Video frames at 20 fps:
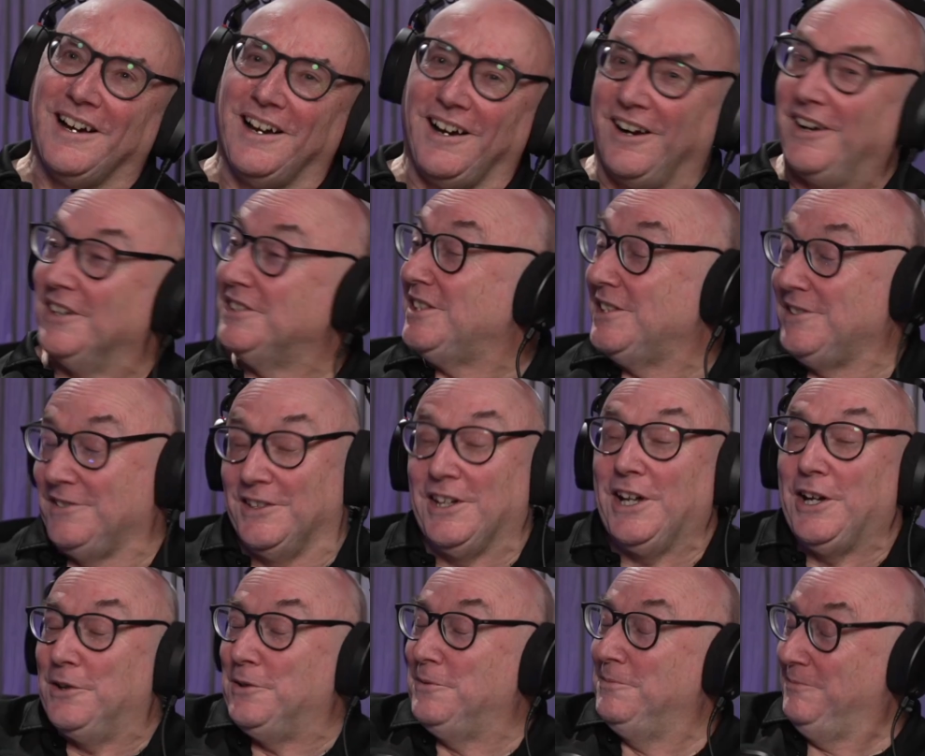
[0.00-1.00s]
I didn't
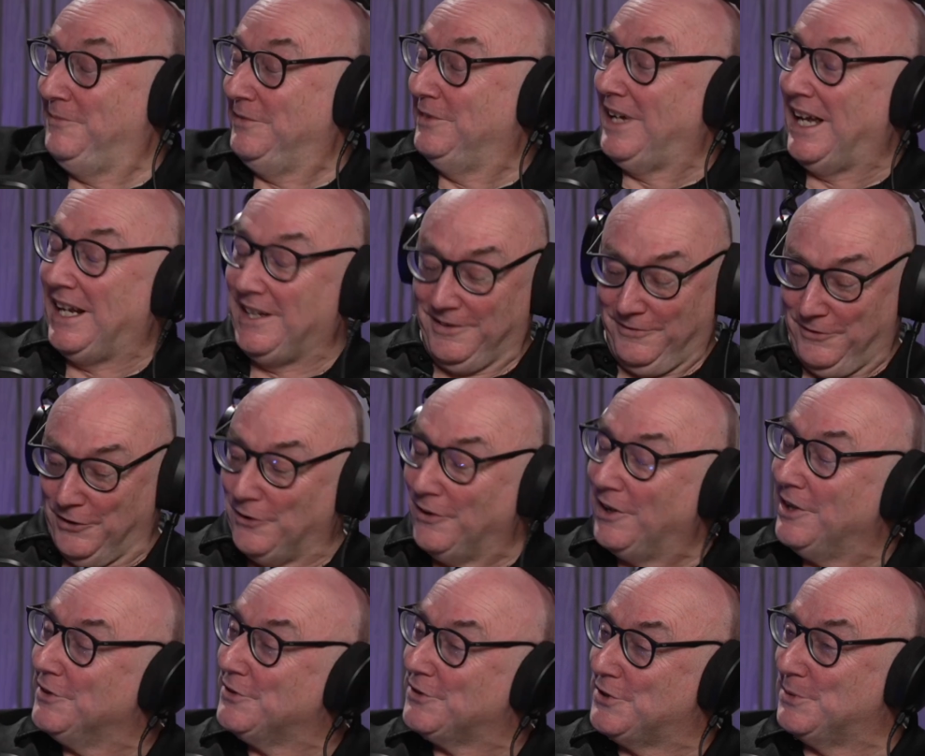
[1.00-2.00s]
know any of your
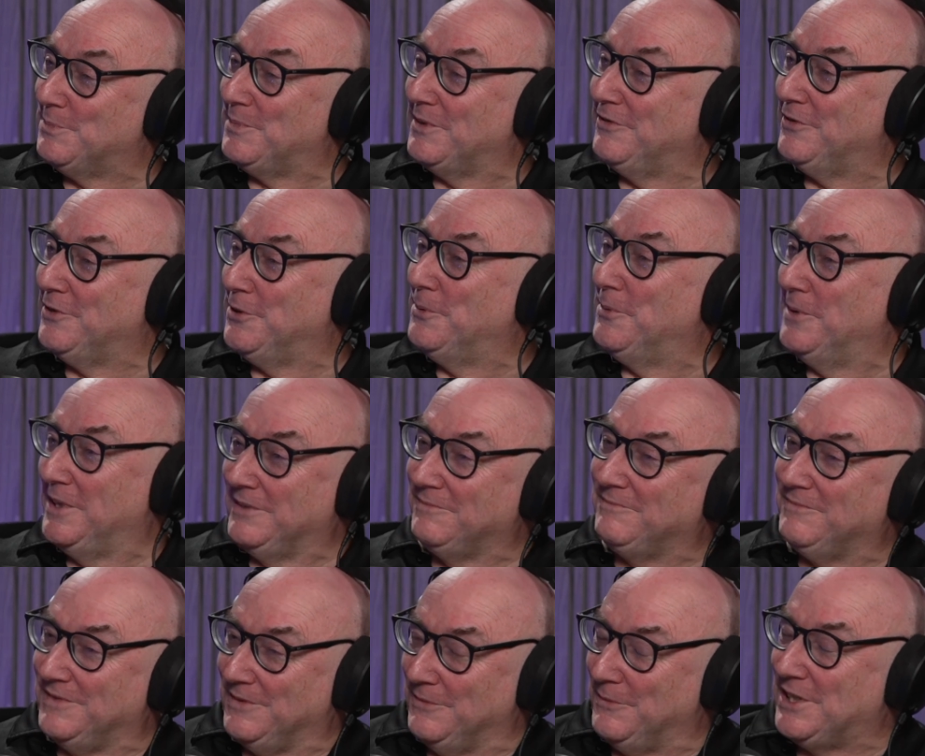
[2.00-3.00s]
answers before
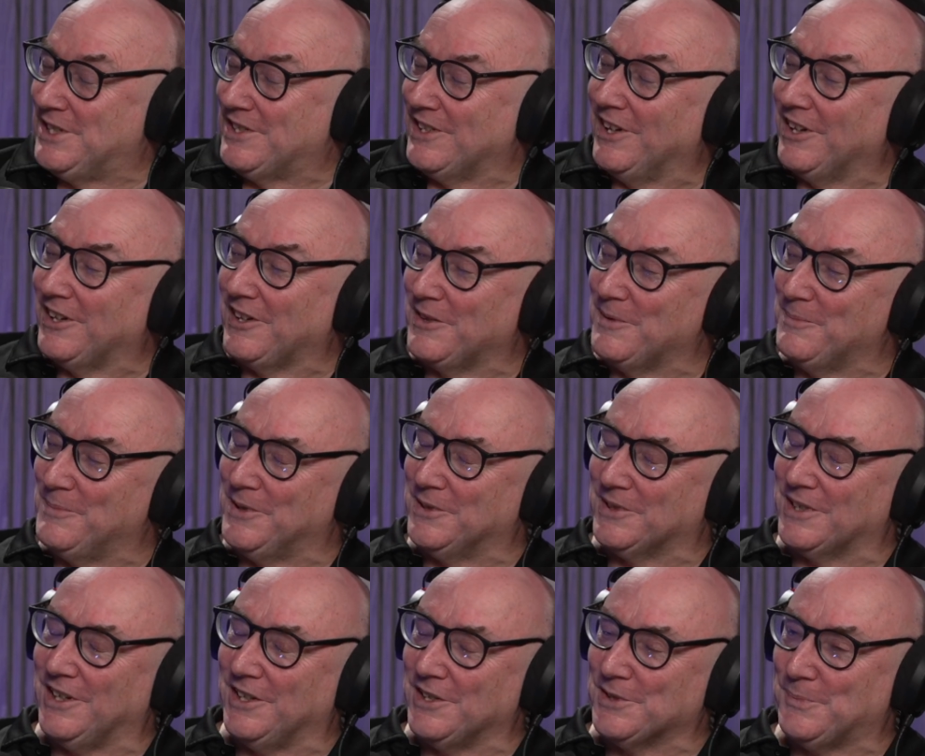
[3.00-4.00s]
we started the
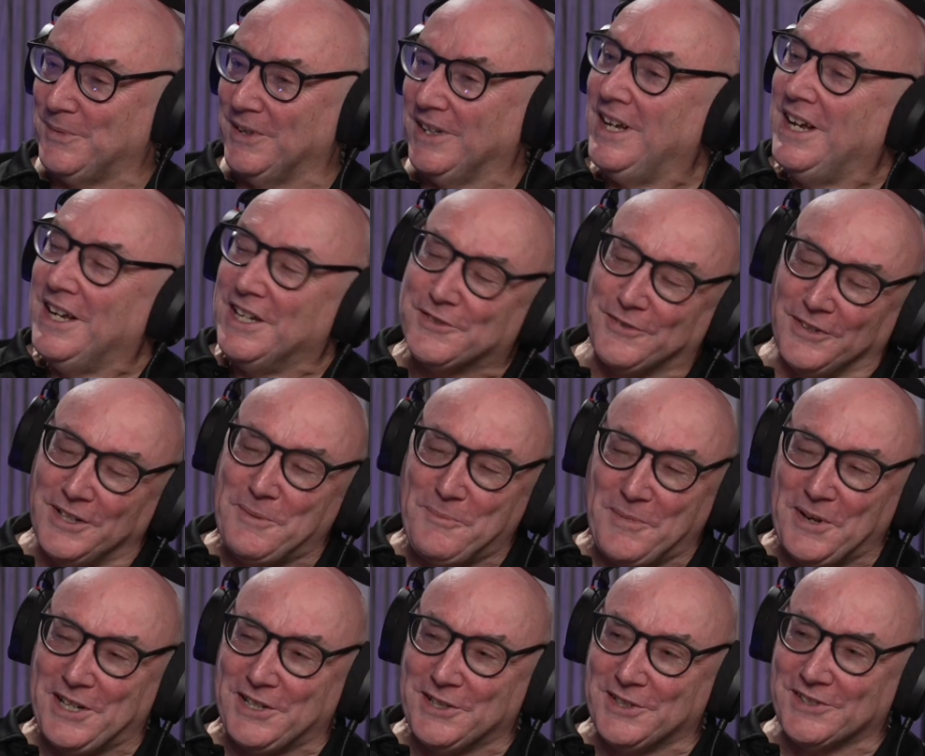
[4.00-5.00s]
podcast, but it's funny
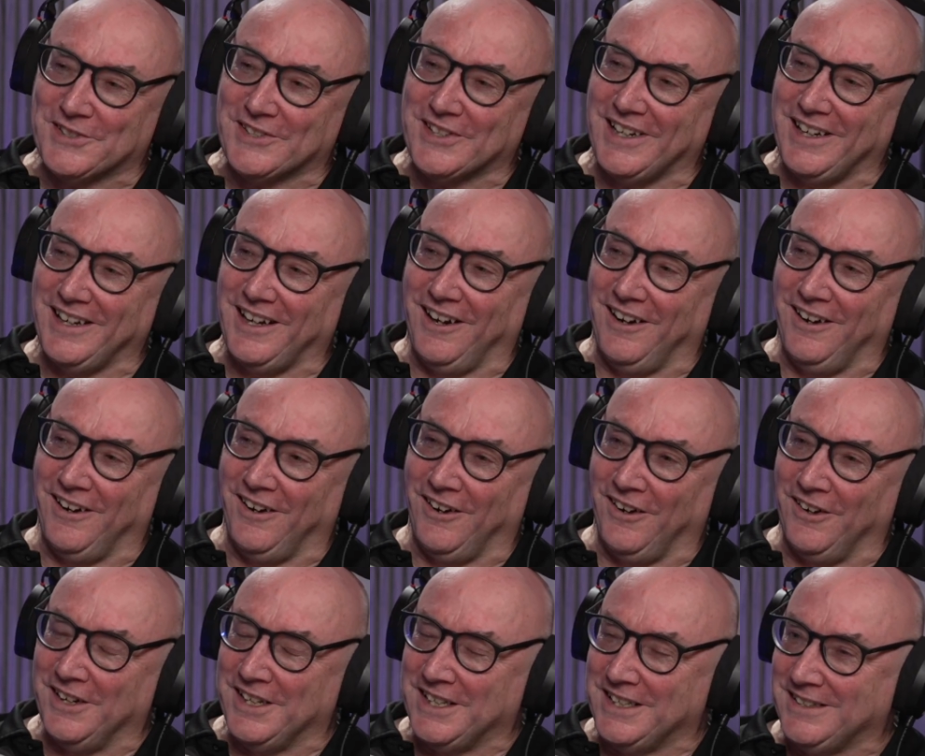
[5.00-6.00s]
because
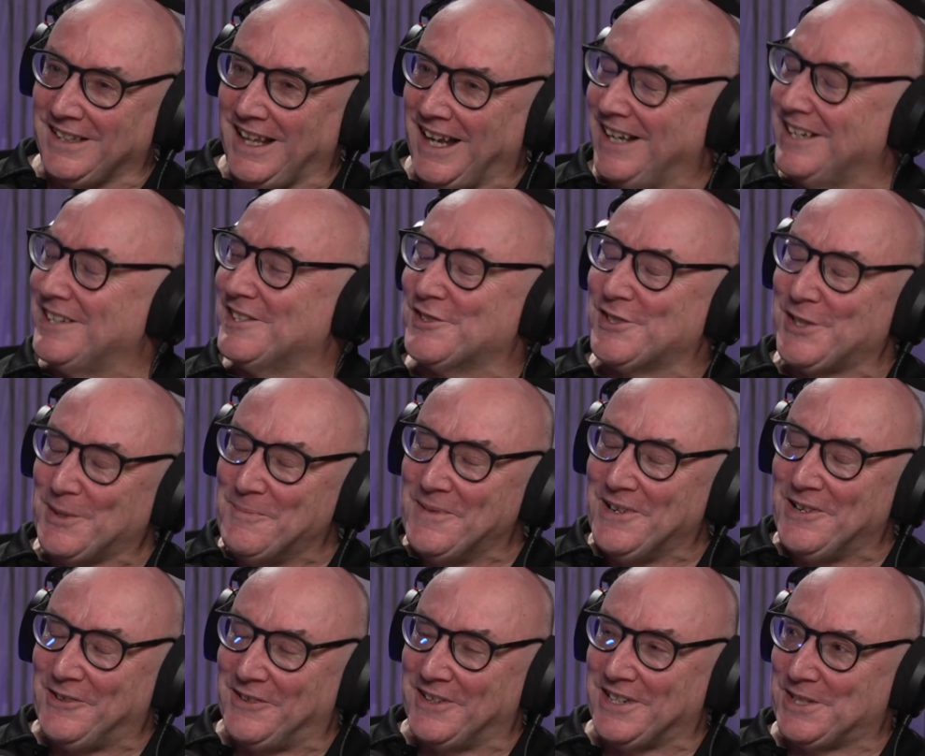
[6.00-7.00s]
I had a
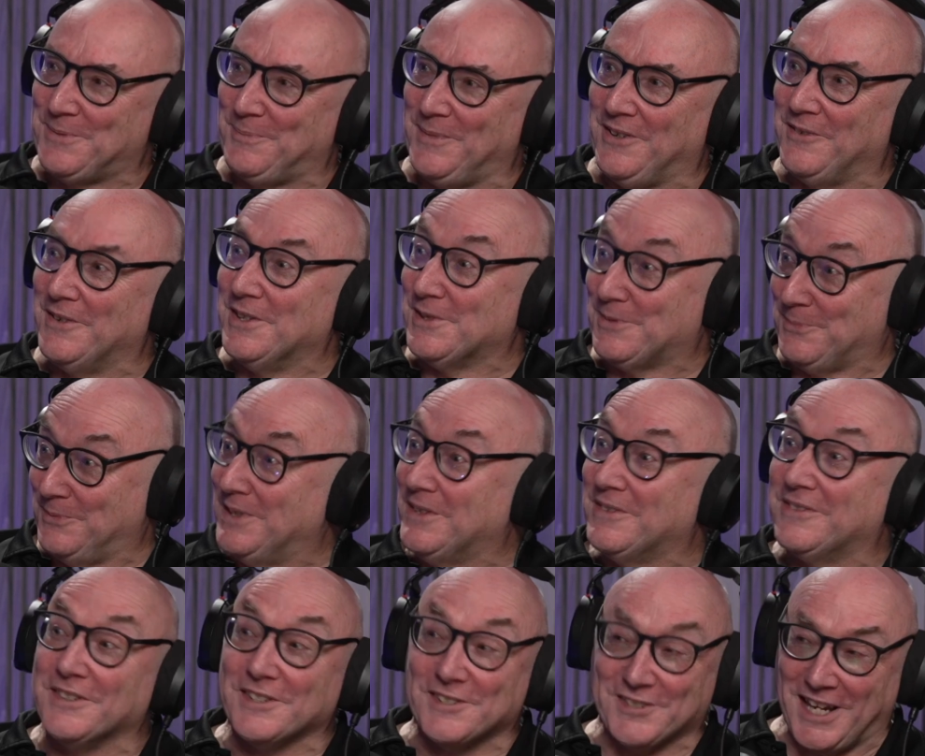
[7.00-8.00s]
similar experience
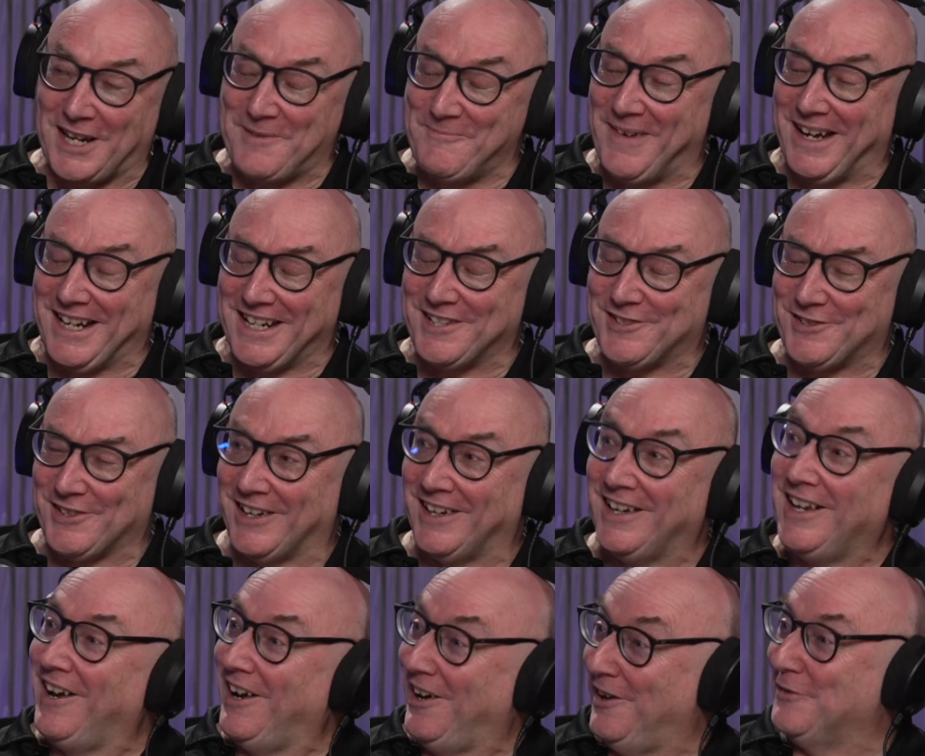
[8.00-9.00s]
with the same manager
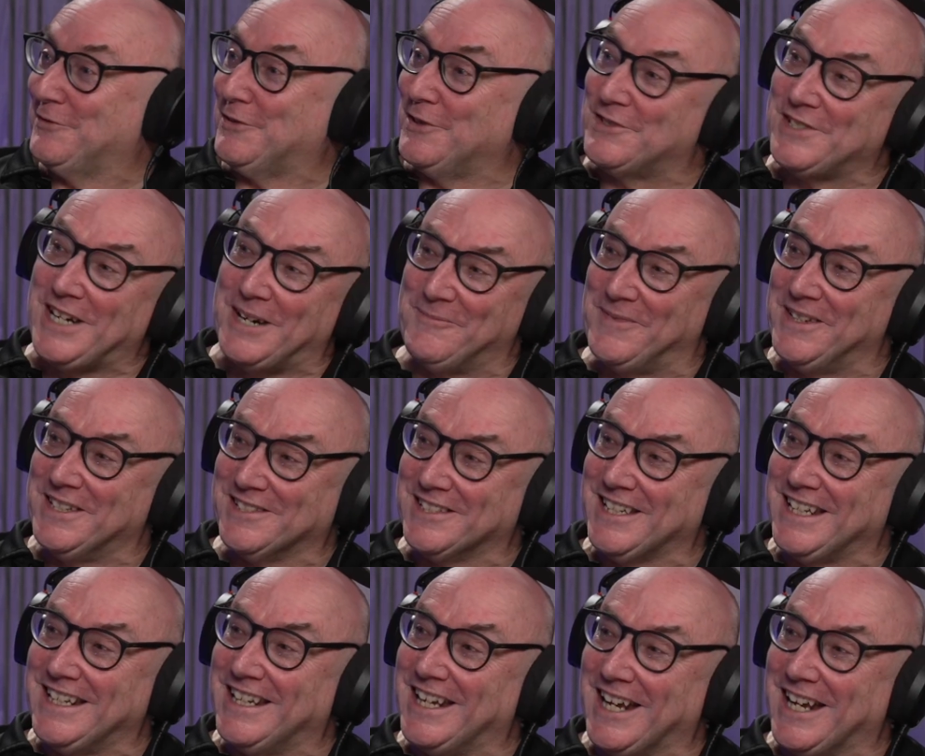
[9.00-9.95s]
after a Champions League